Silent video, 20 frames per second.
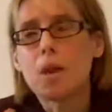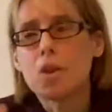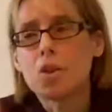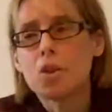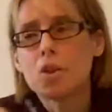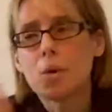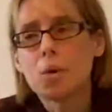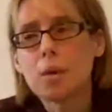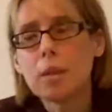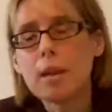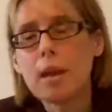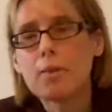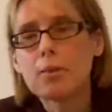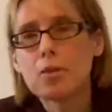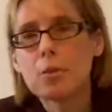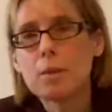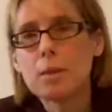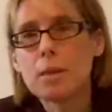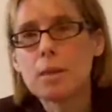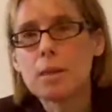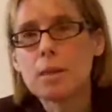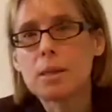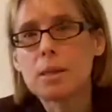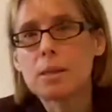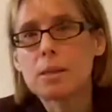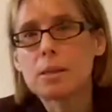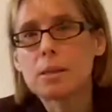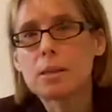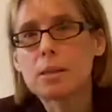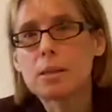Shortly after we did
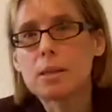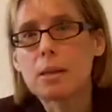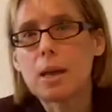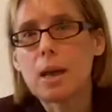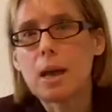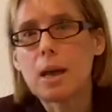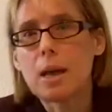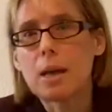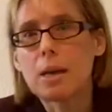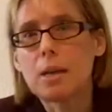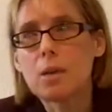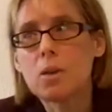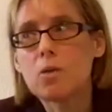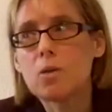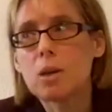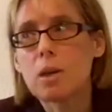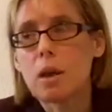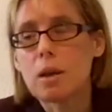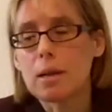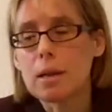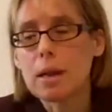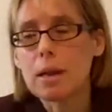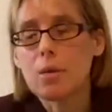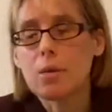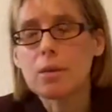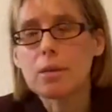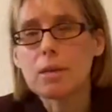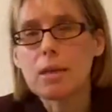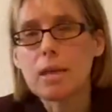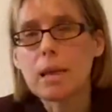this unit on
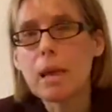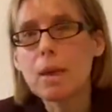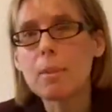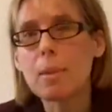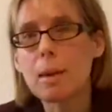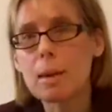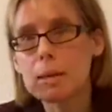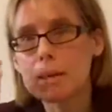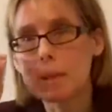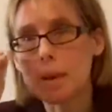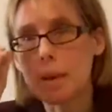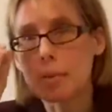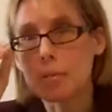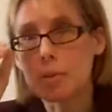aerodynamics,